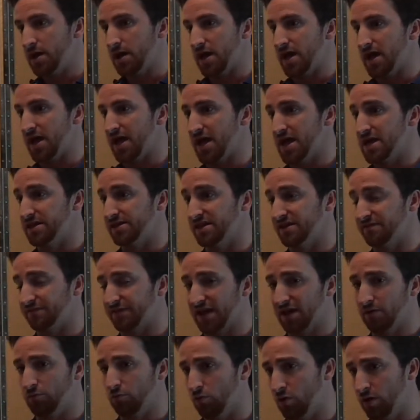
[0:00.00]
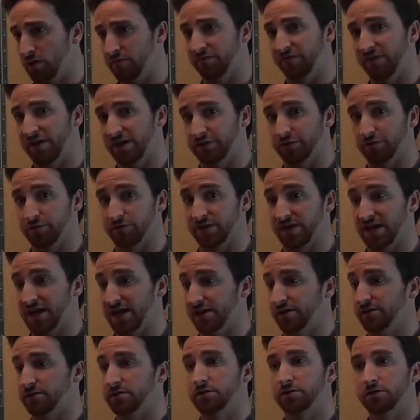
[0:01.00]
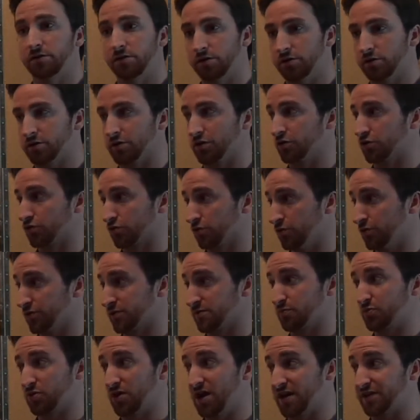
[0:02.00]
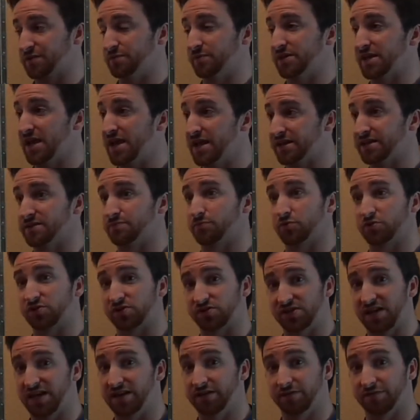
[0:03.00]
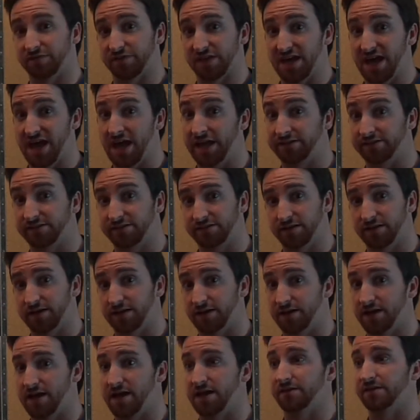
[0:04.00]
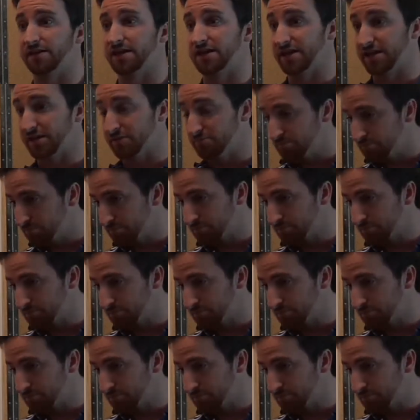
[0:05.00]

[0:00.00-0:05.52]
and they've got one vendor that controls approximately 80% of that, and they